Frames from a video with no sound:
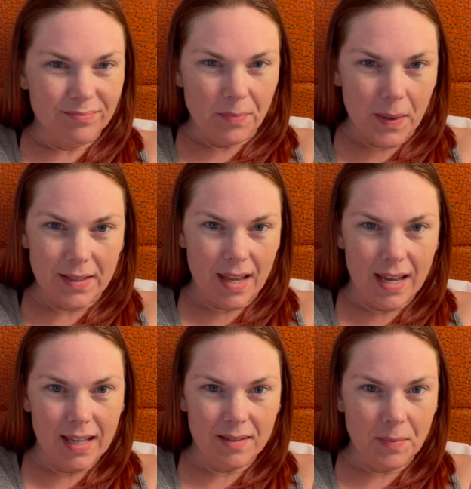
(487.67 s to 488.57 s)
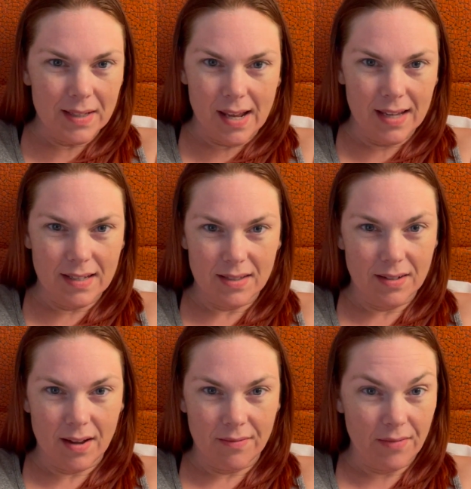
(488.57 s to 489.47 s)
being naked. Being naked doesn't
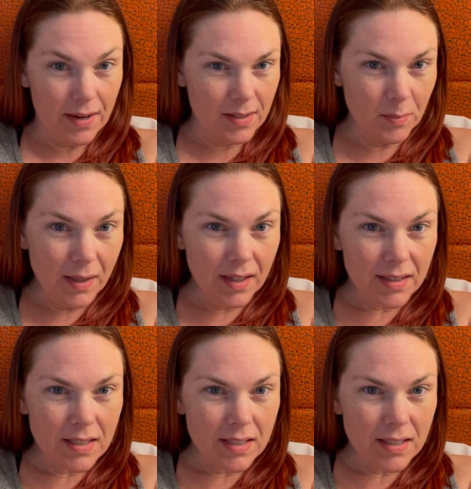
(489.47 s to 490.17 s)
affect me.